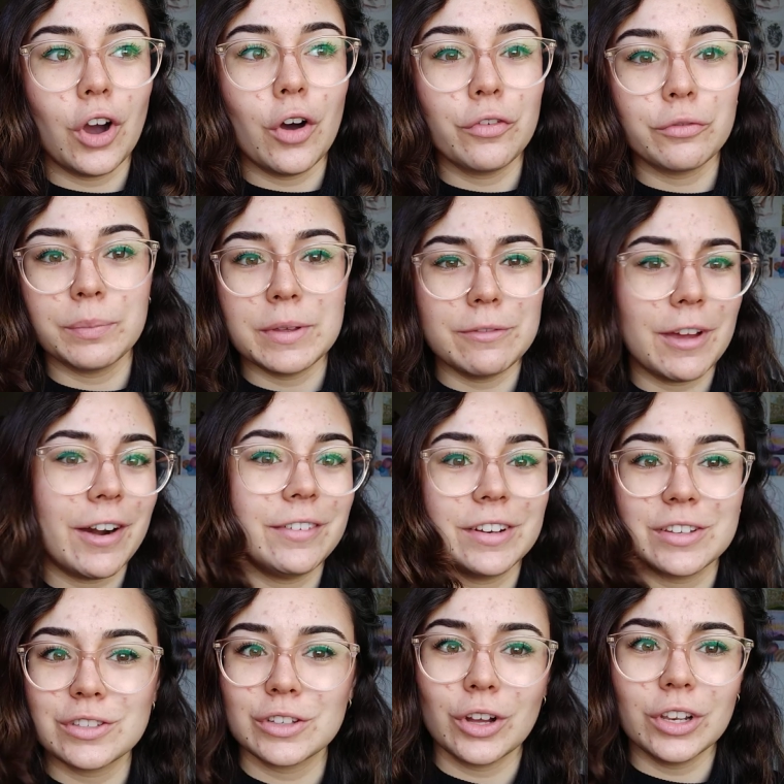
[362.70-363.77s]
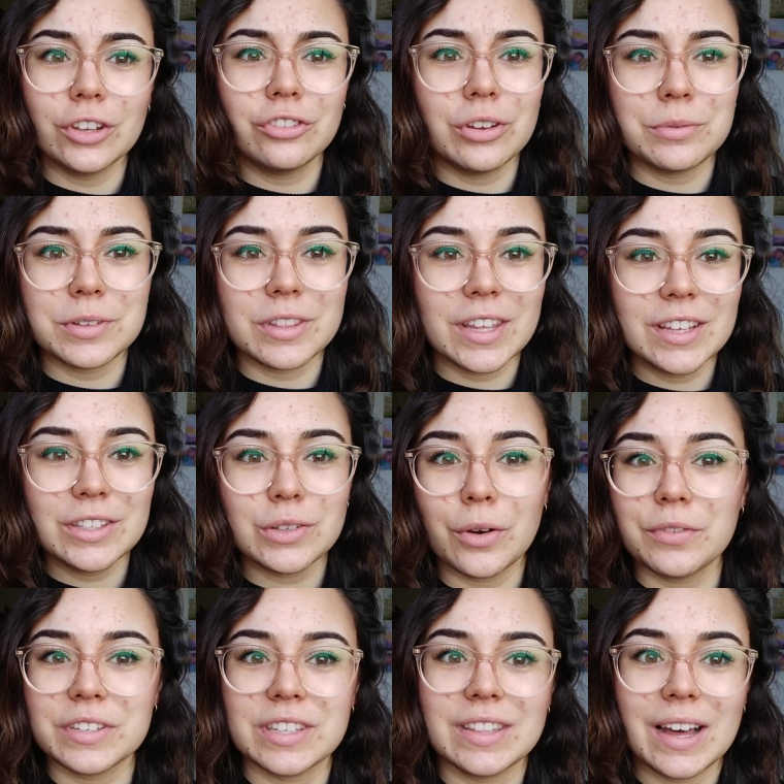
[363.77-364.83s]
offer me various scholarships and things. So
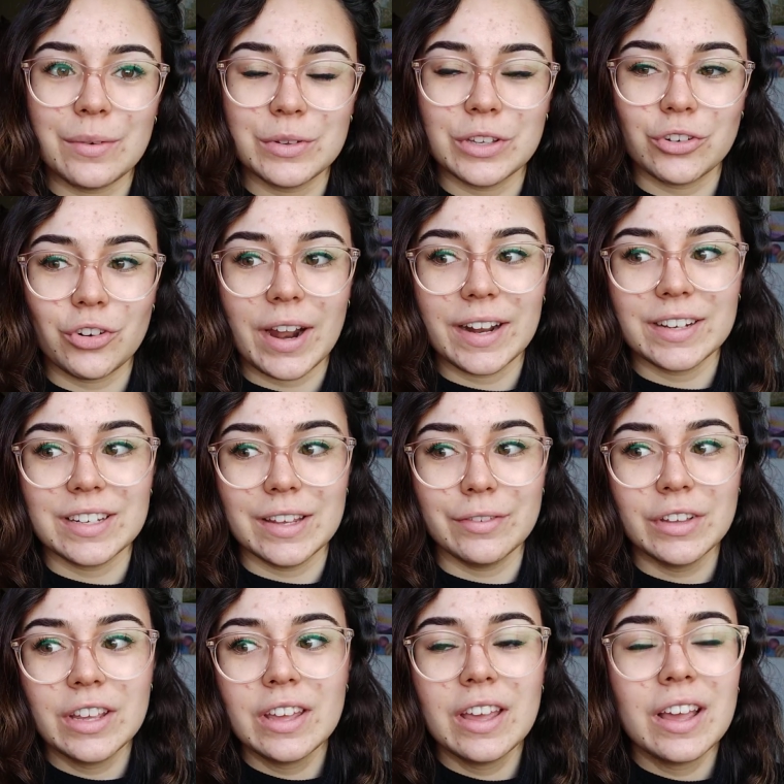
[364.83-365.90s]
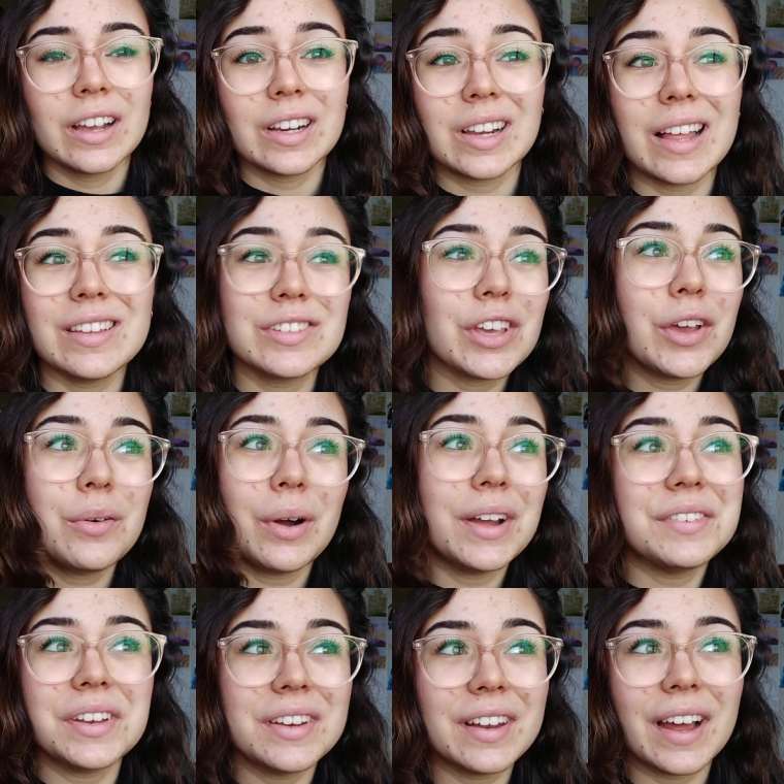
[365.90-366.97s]
obviously that was attractive. Glasgow,
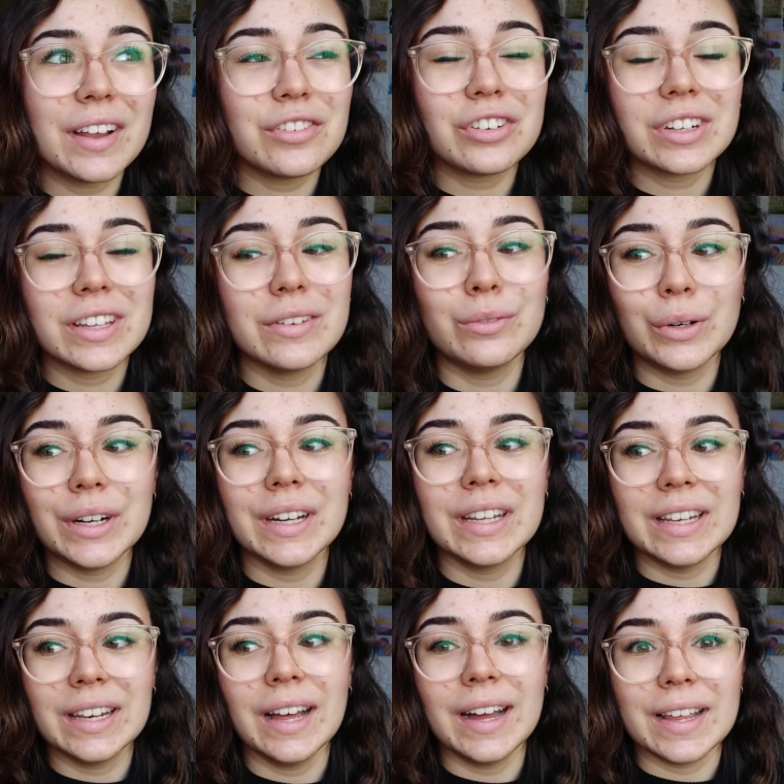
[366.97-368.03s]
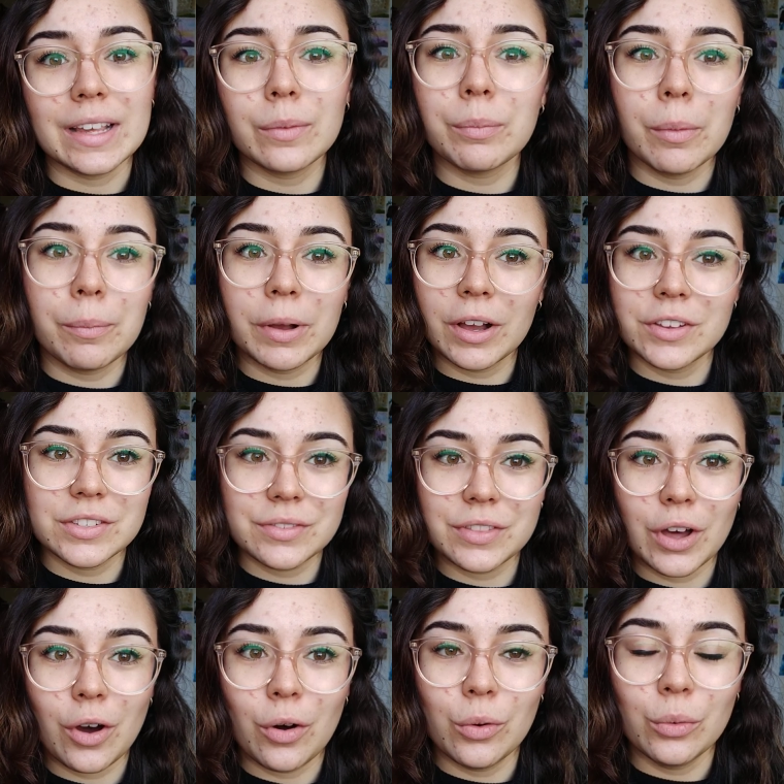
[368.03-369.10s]
I didn't actually really like, but because of
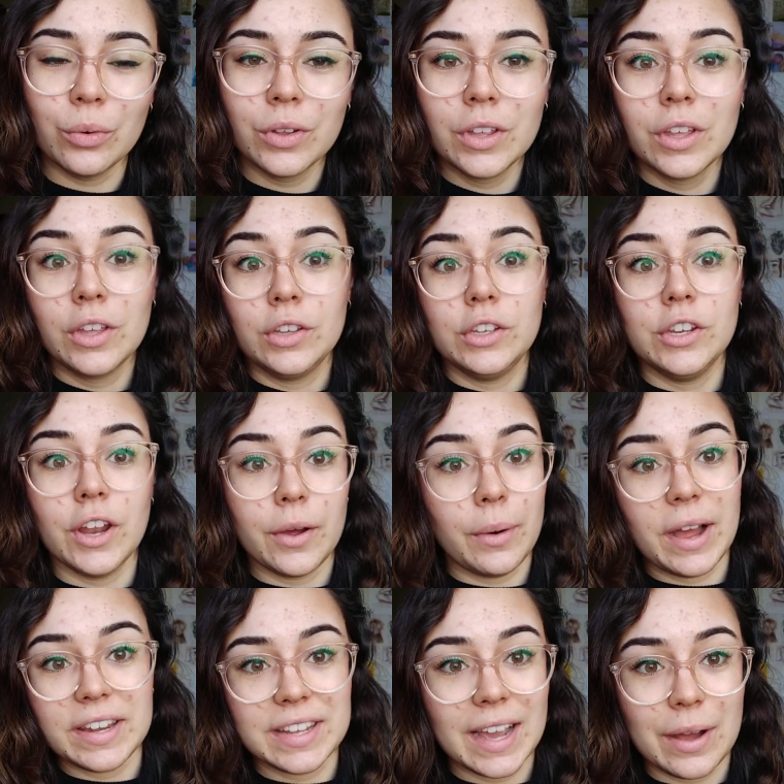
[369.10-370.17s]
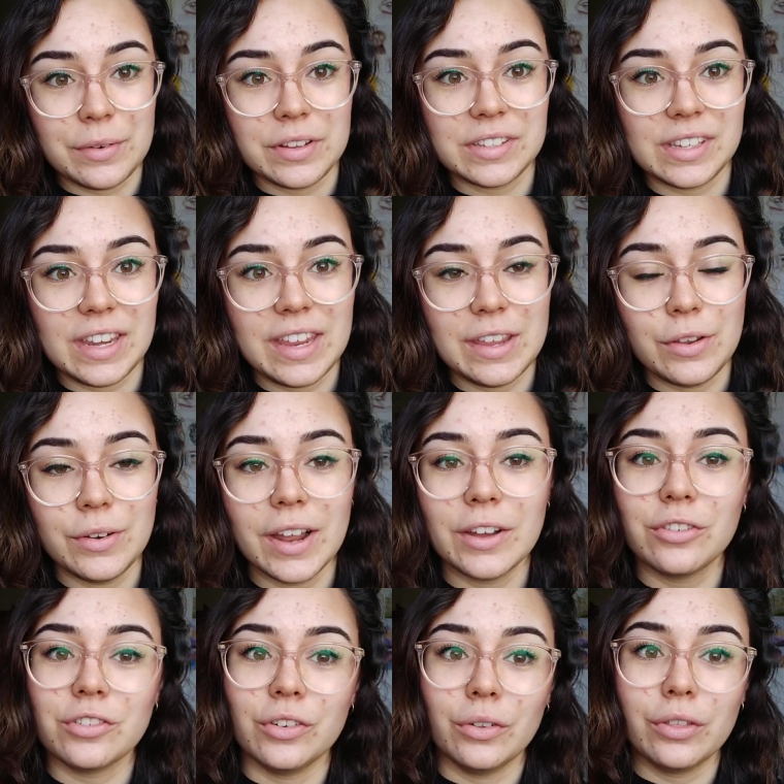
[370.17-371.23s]
the whole, you know, I'd count as an EU
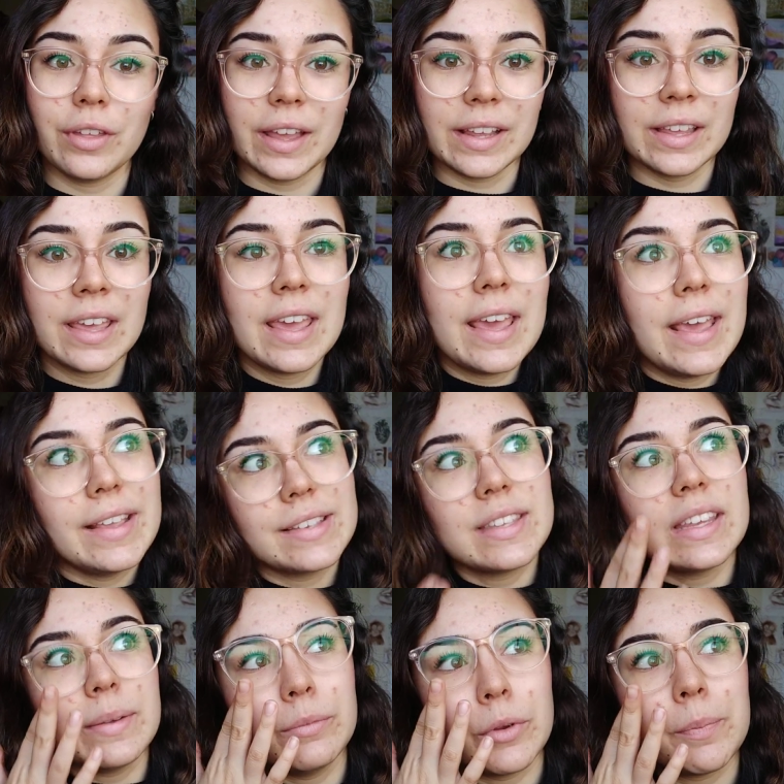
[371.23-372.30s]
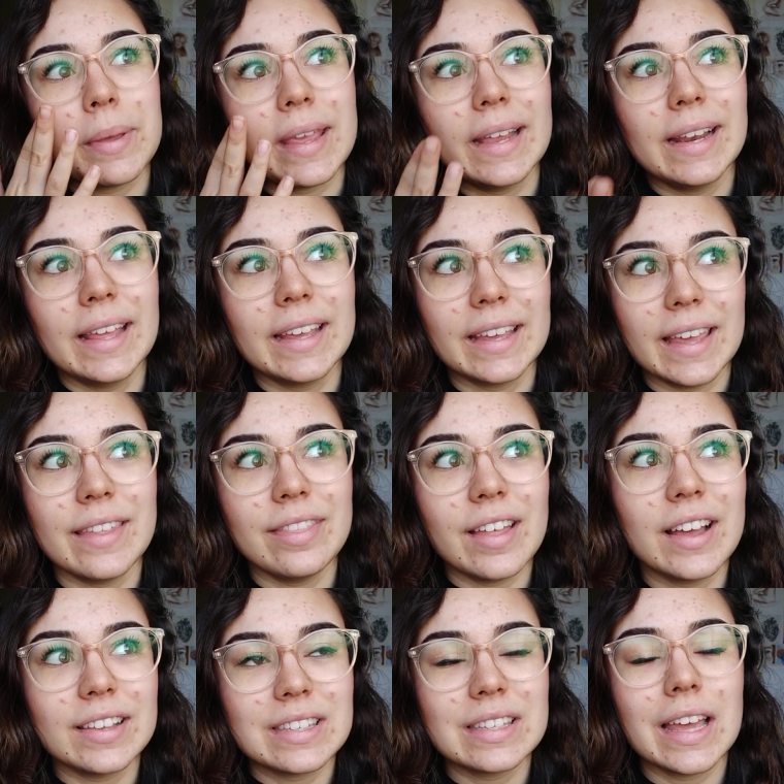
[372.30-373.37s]
national thing, it seemed appealing in
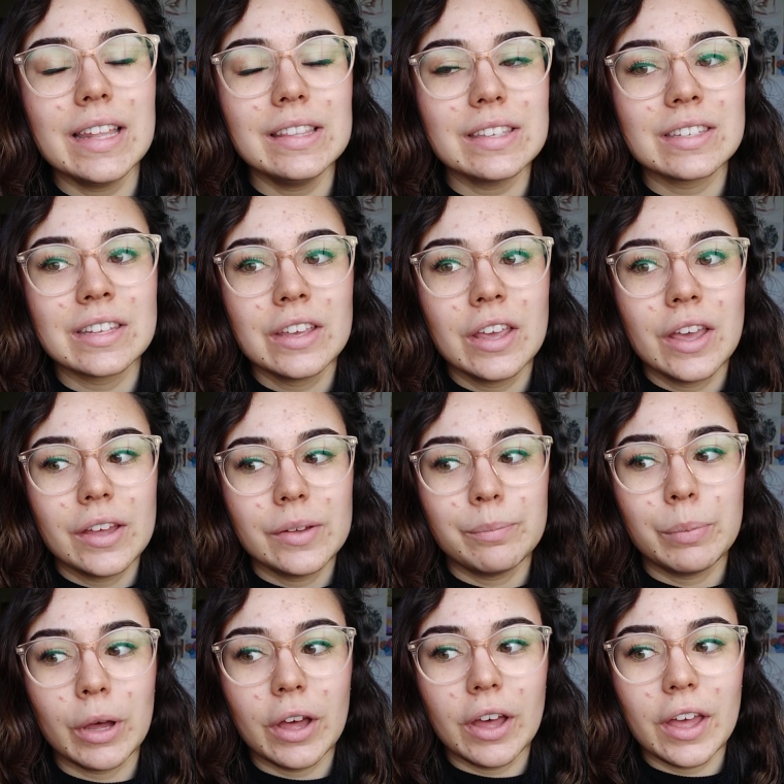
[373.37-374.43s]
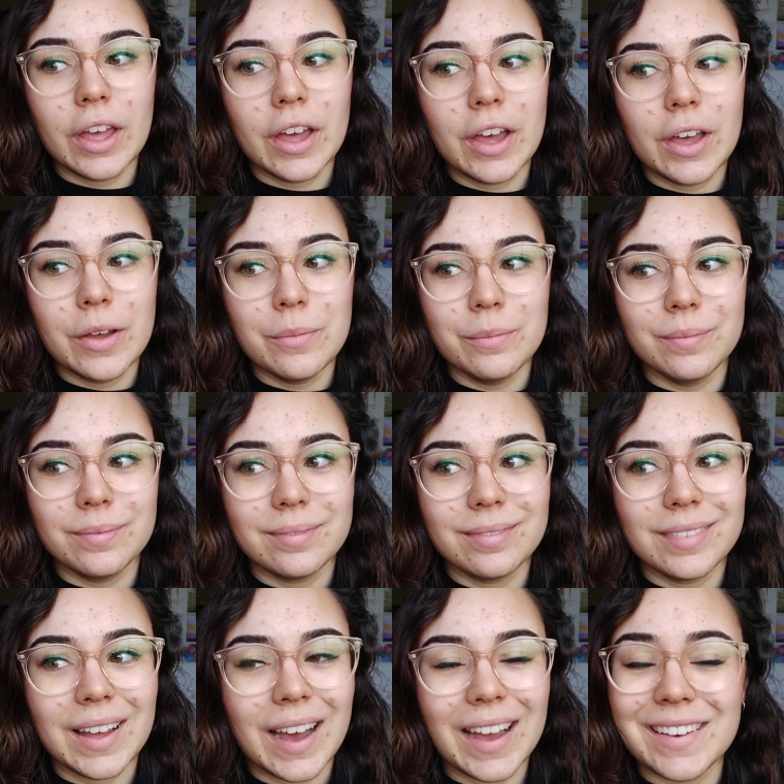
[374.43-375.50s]
that sense. But um,
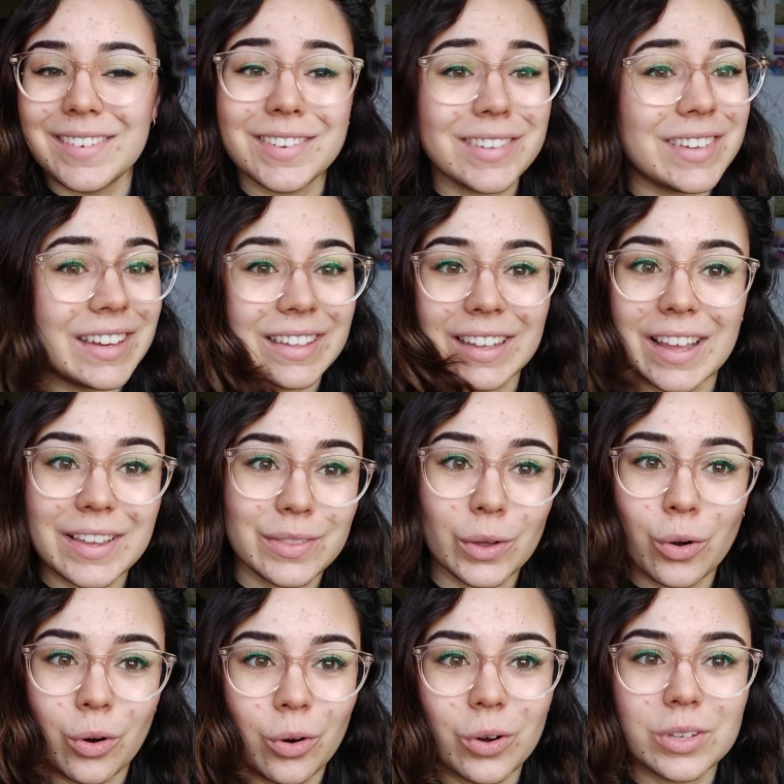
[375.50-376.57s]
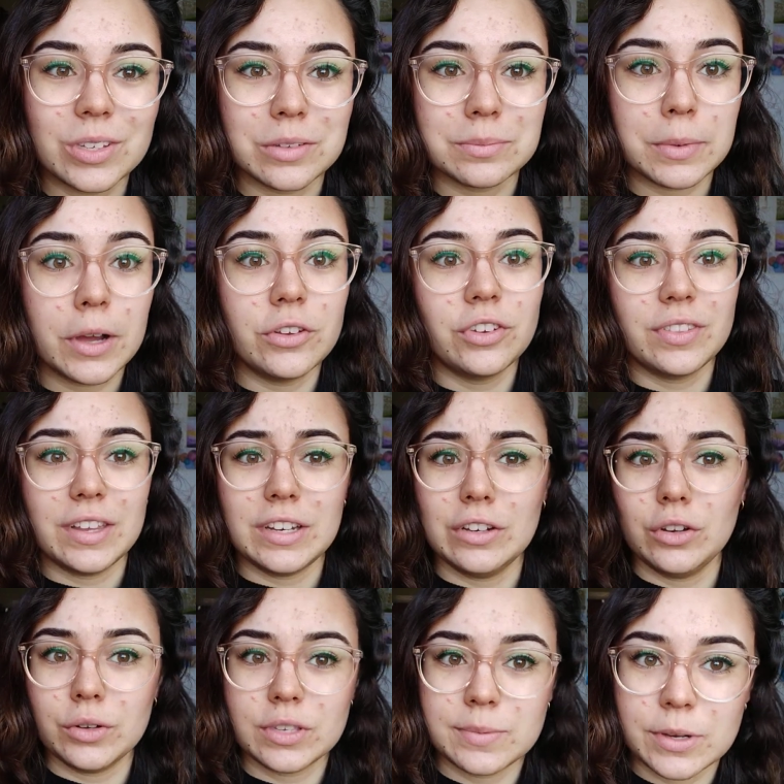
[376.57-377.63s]
I just didn't like the course as much, and they
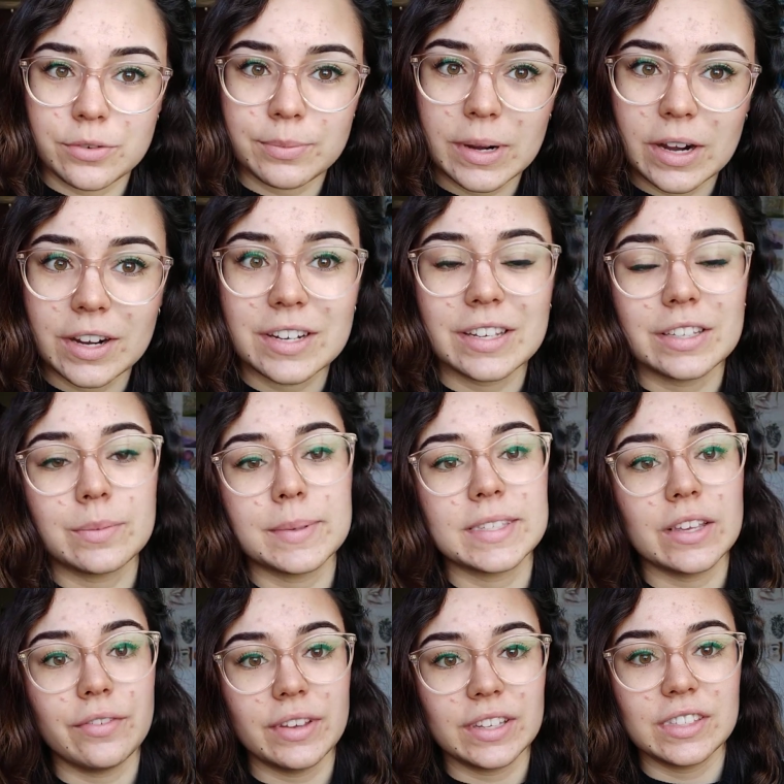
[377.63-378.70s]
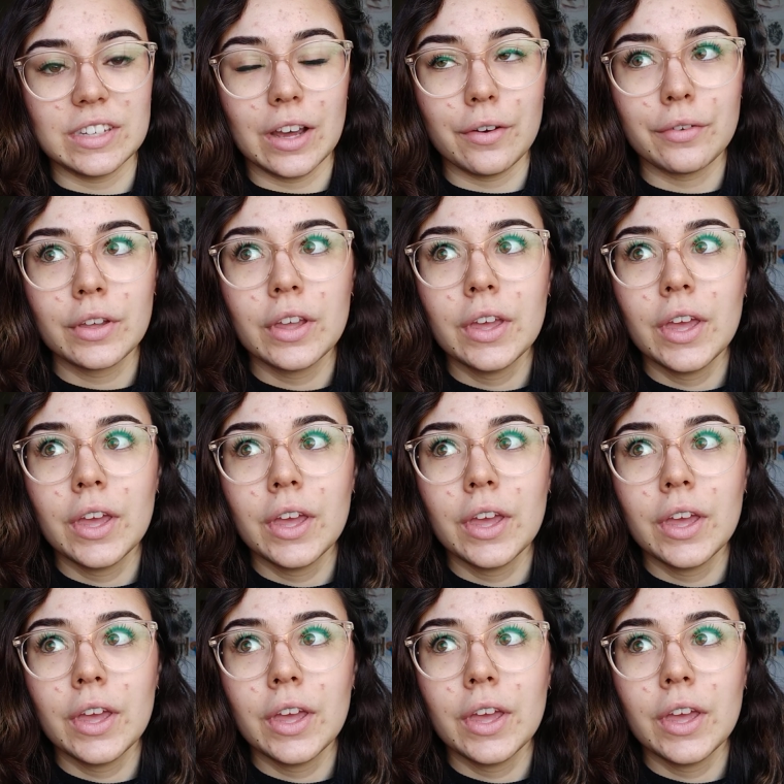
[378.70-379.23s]
didn't do as much marketing specific stuff.